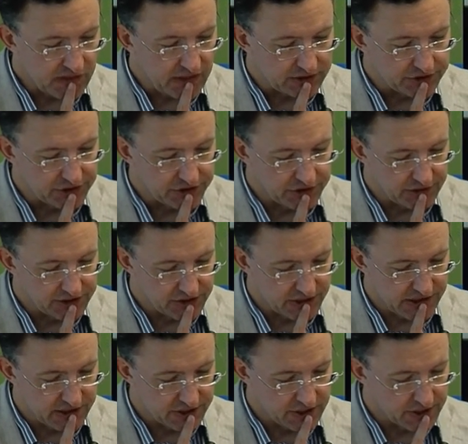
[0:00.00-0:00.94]
She
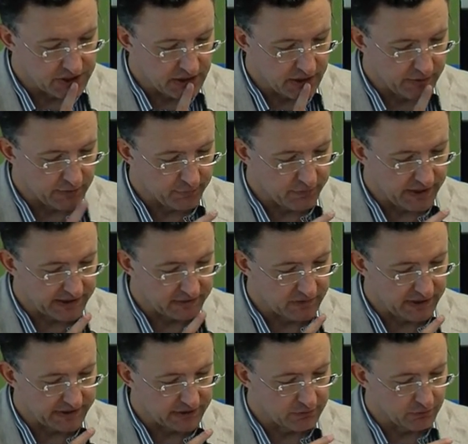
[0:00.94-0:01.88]
discusses the other fact
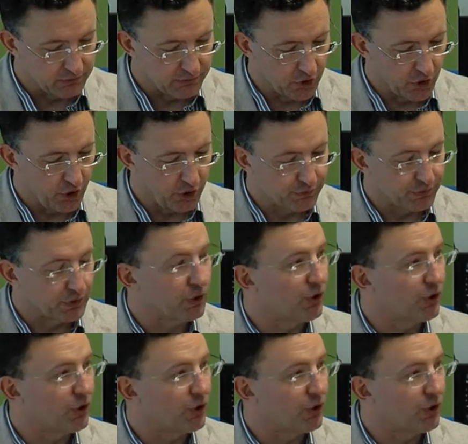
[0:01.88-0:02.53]
that very often